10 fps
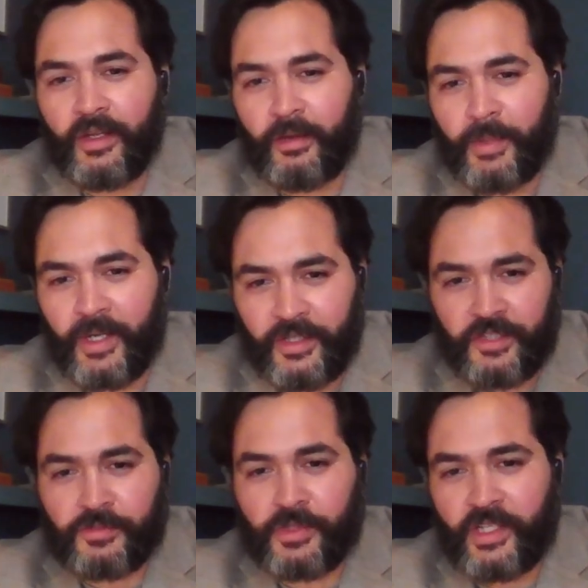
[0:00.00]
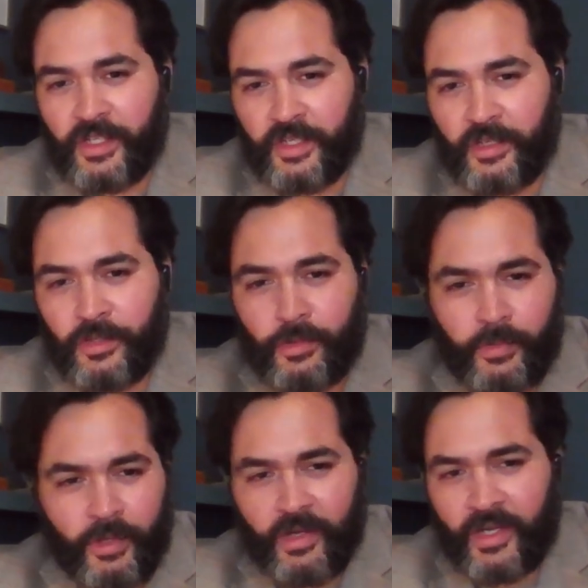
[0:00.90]
everybody does what they need to do.
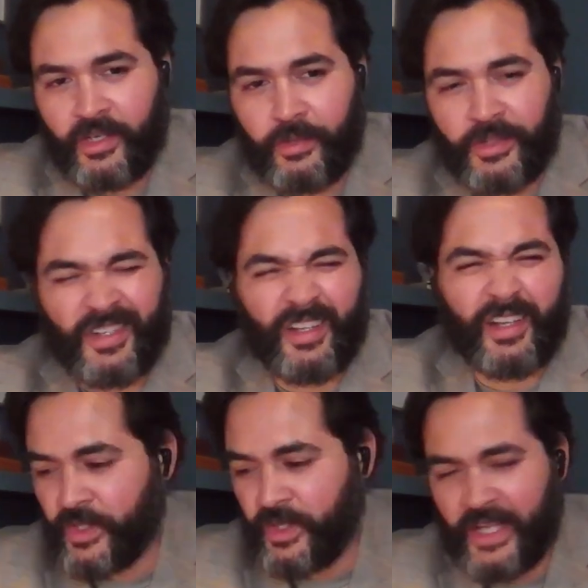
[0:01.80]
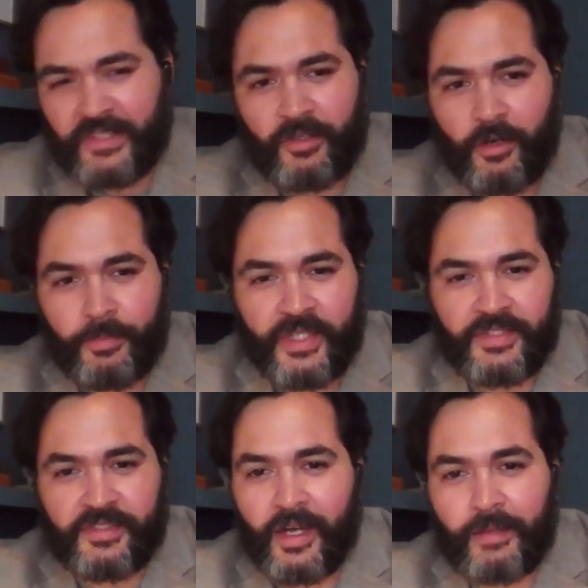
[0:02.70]
We all kind of do. It's kind of like a NASCAR
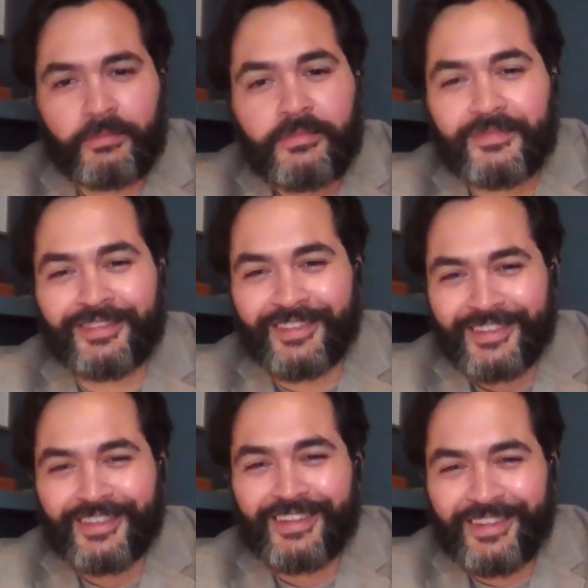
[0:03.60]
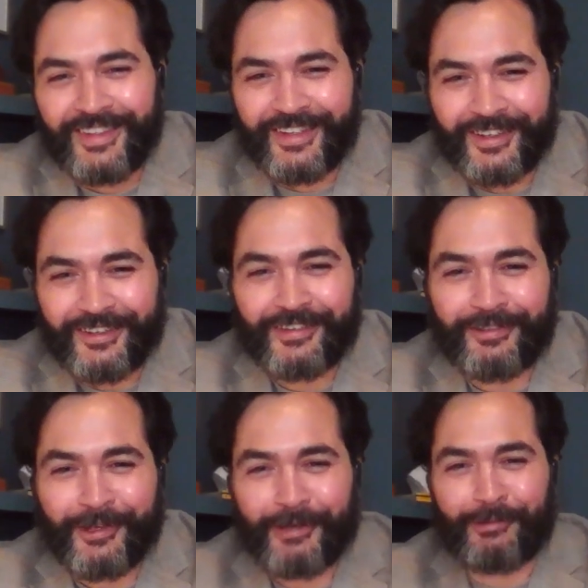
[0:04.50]
pit stop,
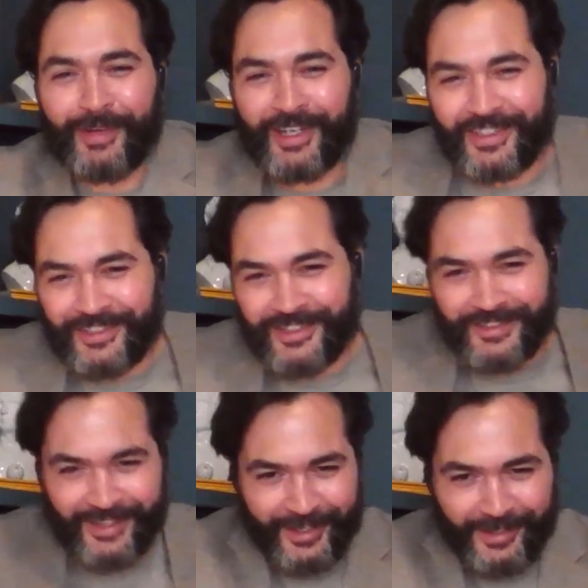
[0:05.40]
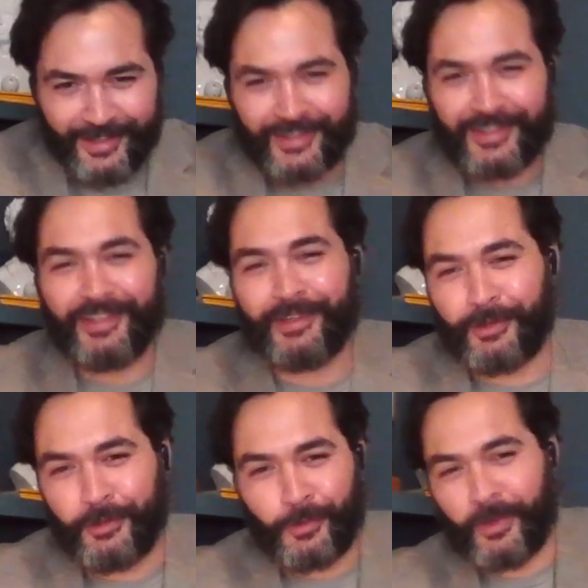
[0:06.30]
where everybody just kind of
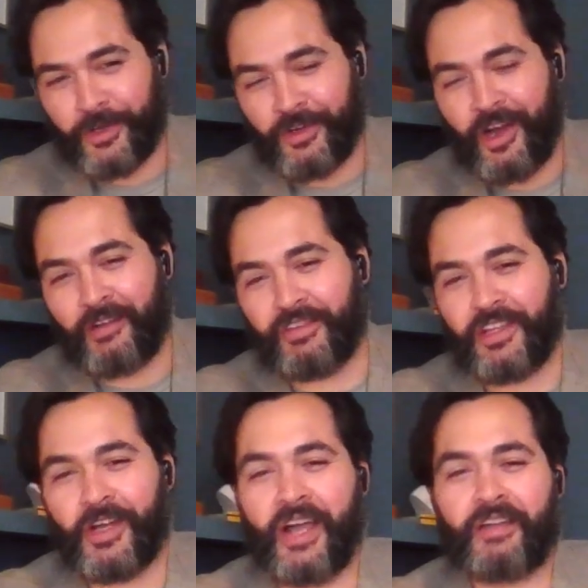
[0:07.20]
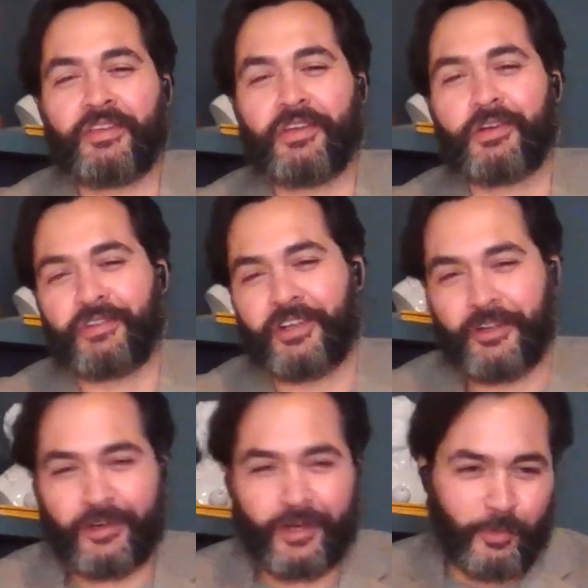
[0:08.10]
you're working IV over
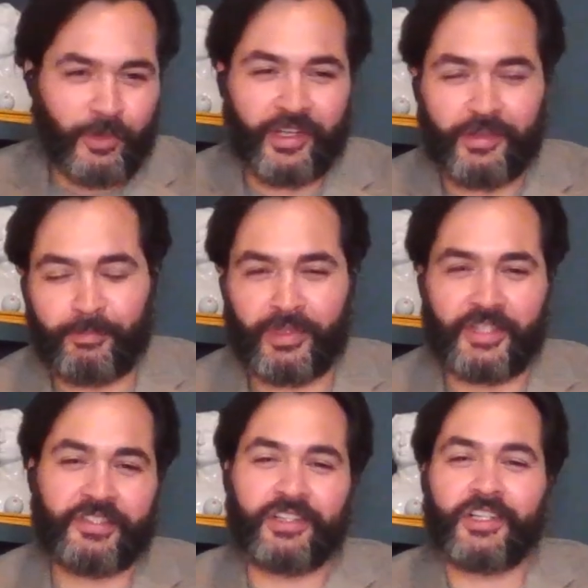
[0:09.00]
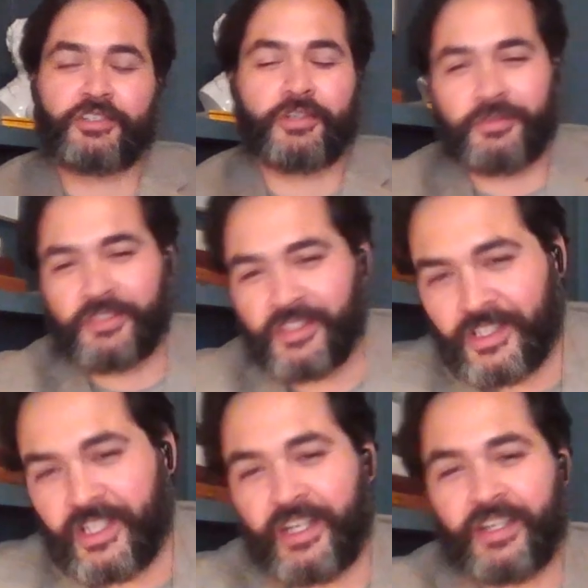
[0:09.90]
here. I'm working placing electrodes on the
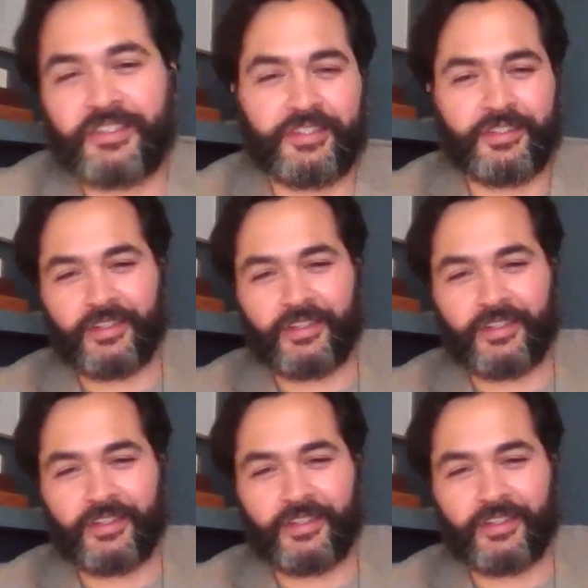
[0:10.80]
legs.